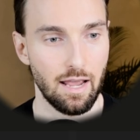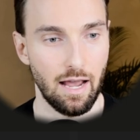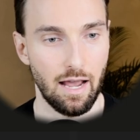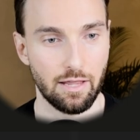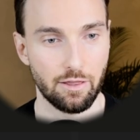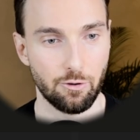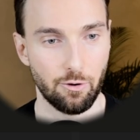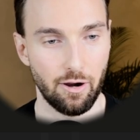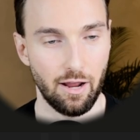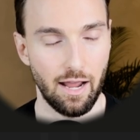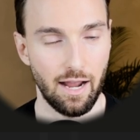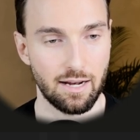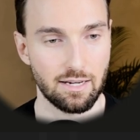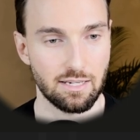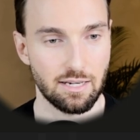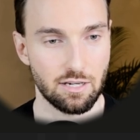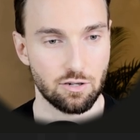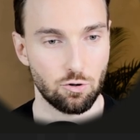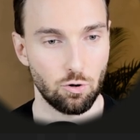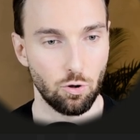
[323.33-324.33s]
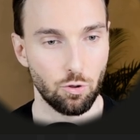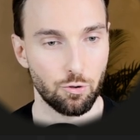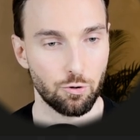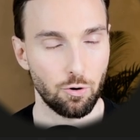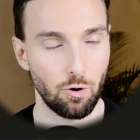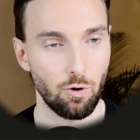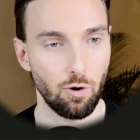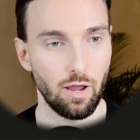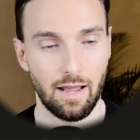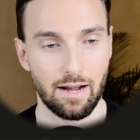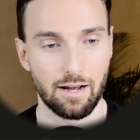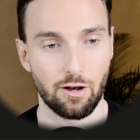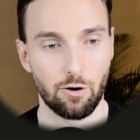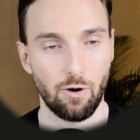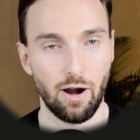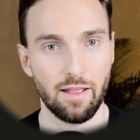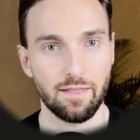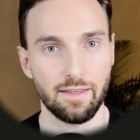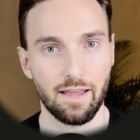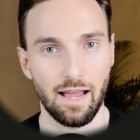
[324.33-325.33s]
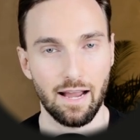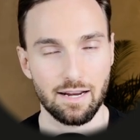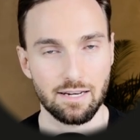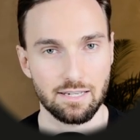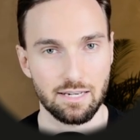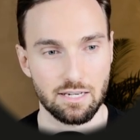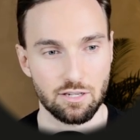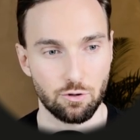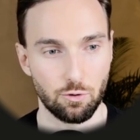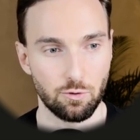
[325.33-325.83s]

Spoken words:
and to the access control and grant access